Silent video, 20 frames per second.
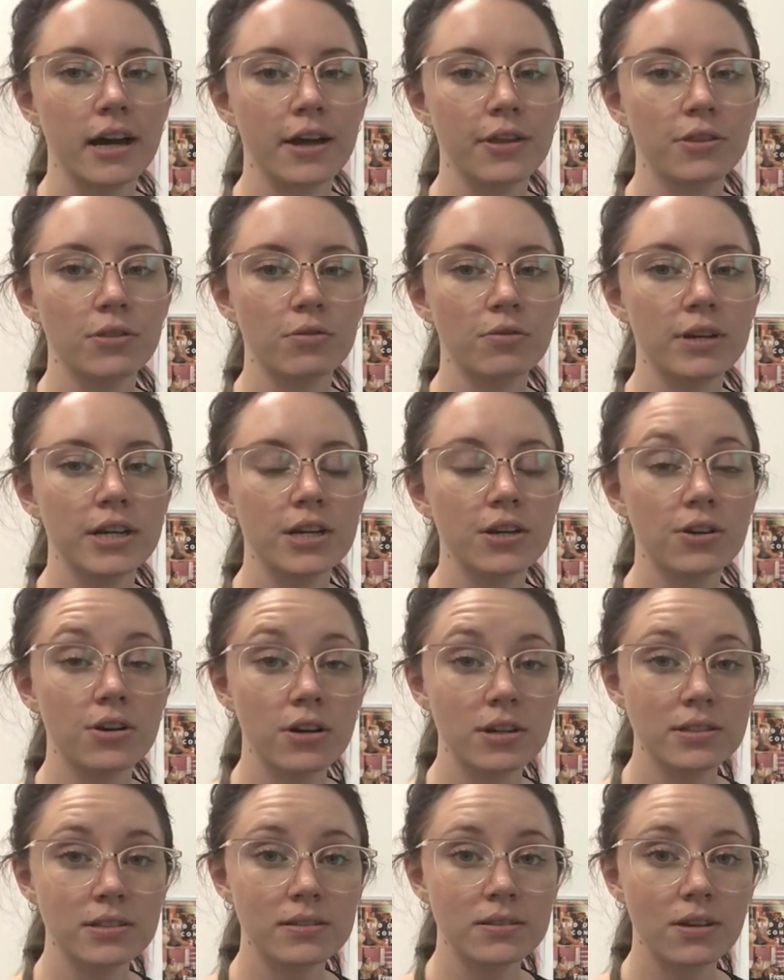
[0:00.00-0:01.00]
Our 3
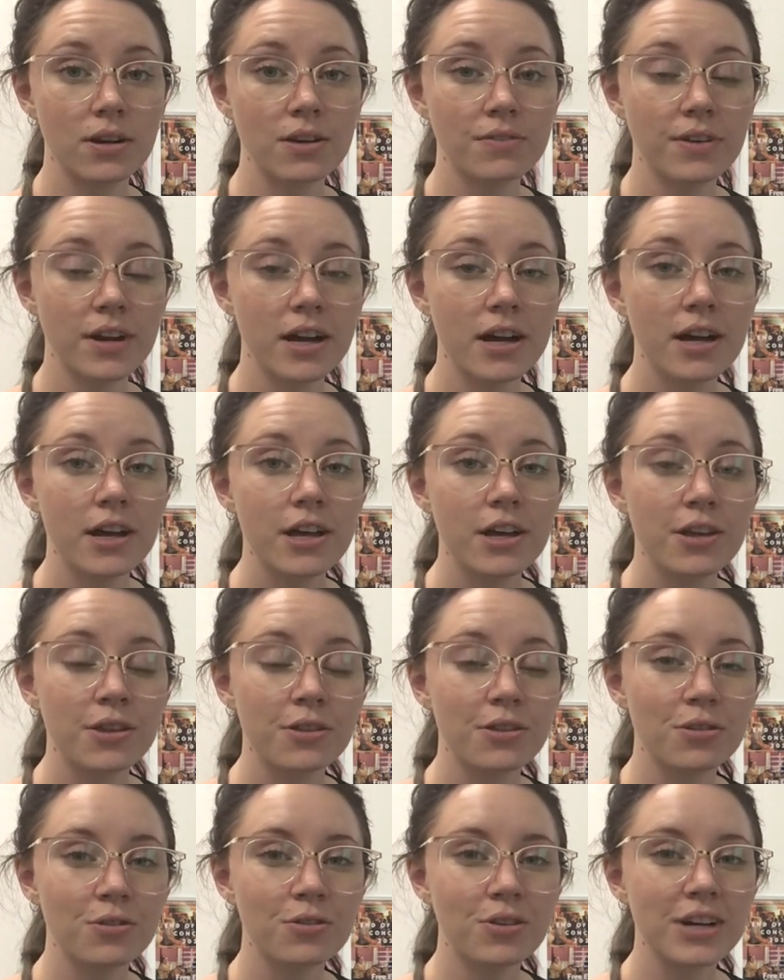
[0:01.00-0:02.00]
crosses over.
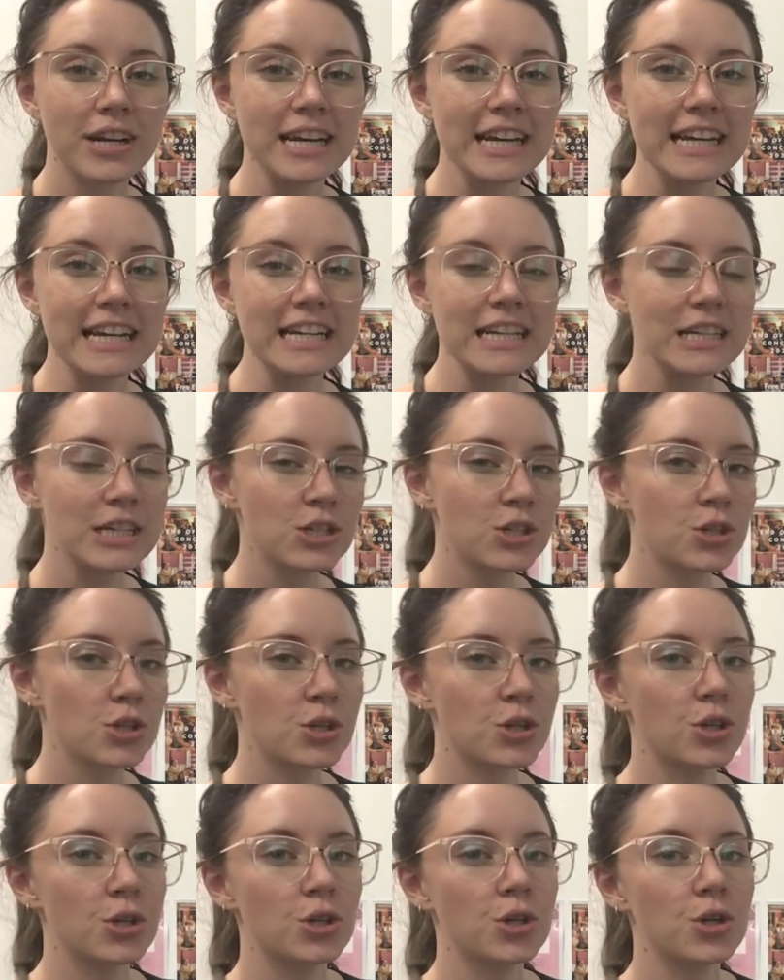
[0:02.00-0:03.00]
3, 2,
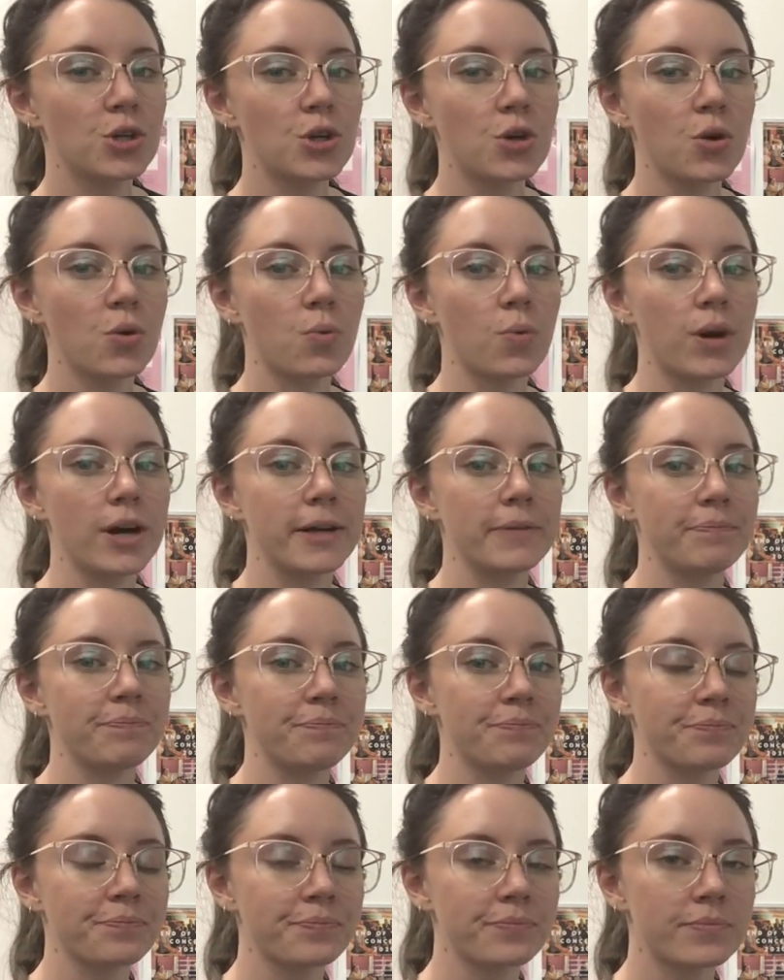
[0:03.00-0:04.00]

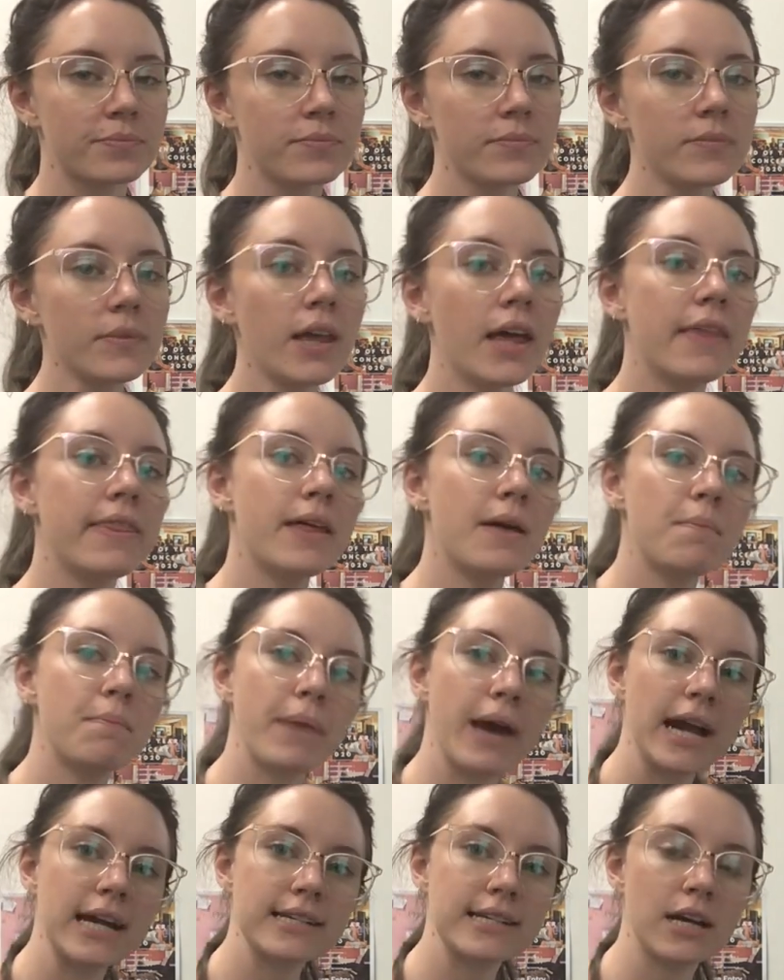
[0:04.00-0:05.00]
1. And then
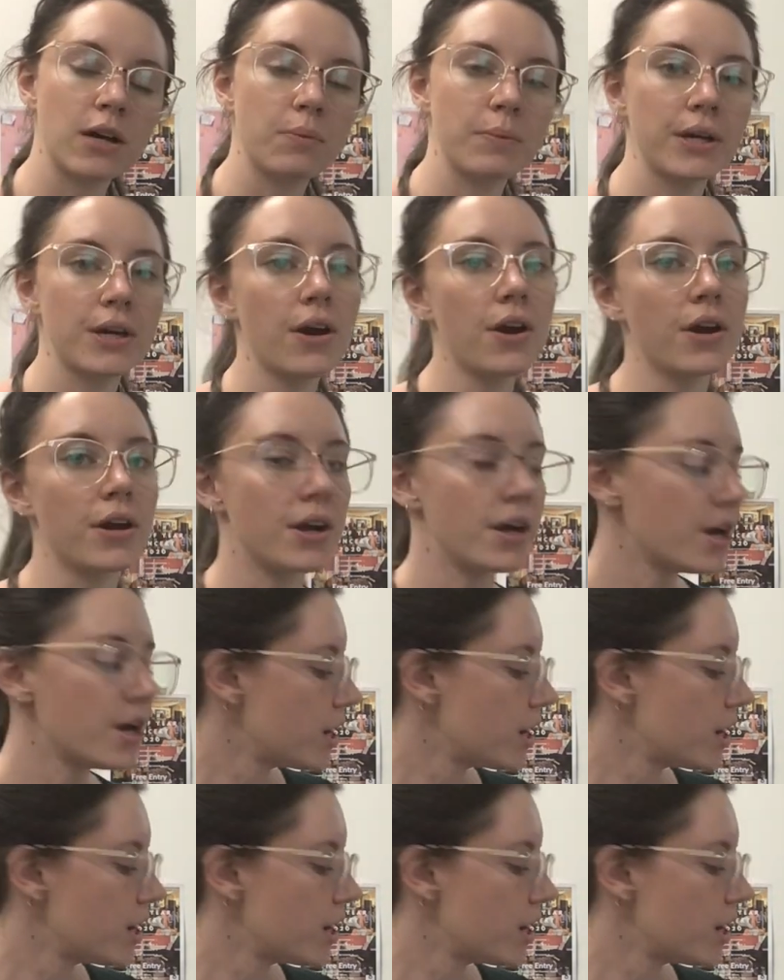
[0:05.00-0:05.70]
back down we go.